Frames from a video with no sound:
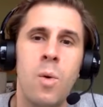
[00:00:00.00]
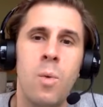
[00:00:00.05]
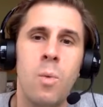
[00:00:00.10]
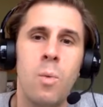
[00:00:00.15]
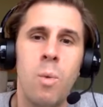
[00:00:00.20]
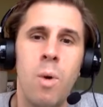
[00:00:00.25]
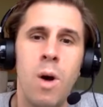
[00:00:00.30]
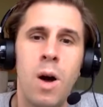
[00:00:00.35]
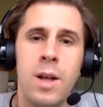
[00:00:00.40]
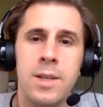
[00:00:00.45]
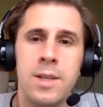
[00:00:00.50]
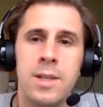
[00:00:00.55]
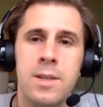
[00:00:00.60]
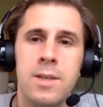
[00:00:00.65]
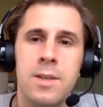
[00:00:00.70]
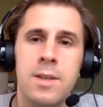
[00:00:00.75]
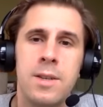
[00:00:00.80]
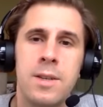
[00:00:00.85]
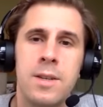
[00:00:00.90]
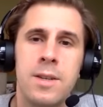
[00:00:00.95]
wants
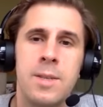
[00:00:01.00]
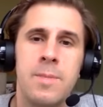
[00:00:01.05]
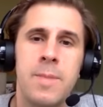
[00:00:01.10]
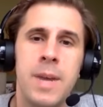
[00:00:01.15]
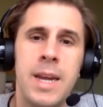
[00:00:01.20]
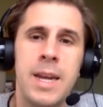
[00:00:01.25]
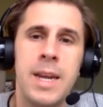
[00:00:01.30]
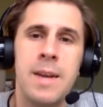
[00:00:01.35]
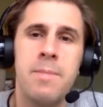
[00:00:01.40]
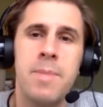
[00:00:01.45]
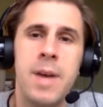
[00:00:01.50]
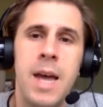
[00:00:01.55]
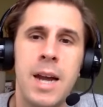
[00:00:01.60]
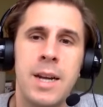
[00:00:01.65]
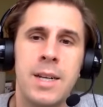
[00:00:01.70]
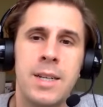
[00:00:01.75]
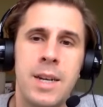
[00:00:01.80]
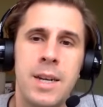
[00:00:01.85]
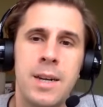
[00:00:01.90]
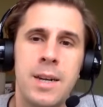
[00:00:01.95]
to make an
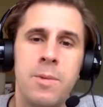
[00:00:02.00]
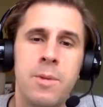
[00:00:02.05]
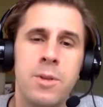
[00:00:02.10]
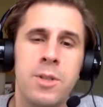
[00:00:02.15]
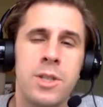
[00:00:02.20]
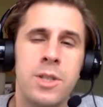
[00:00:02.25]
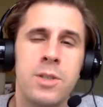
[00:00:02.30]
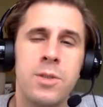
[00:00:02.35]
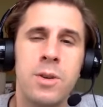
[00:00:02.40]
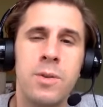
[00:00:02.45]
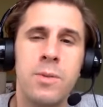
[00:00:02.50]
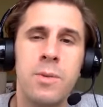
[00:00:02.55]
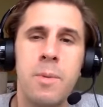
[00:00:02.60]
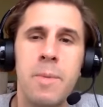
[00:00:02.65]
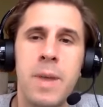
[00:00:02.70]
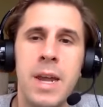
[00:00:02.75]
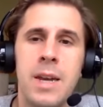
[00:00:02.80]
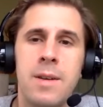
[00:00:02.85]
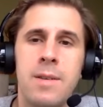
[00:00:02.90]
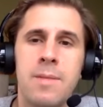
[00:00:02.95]
impact, and it will just sort of
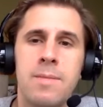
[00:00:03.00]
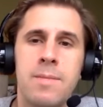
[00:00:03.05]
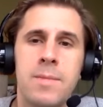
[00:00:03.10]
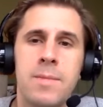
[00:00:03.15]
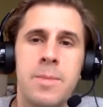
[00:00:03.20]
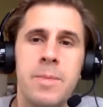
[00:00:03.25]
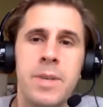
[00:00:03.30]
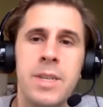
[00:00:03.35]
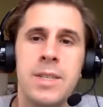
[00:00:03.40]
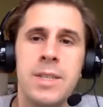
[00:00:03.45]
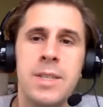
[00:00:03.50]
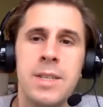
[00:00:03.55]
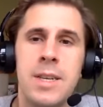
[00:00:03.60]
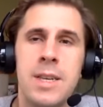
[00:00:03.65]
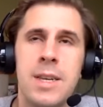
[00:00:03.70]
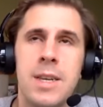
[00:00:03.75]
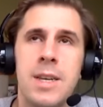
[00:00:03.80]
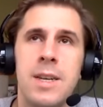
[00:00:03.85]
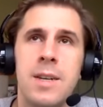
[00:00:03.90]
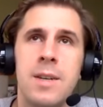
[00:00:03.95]
remain to be
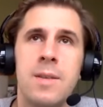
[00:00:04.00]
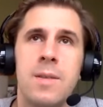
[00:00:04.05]
seen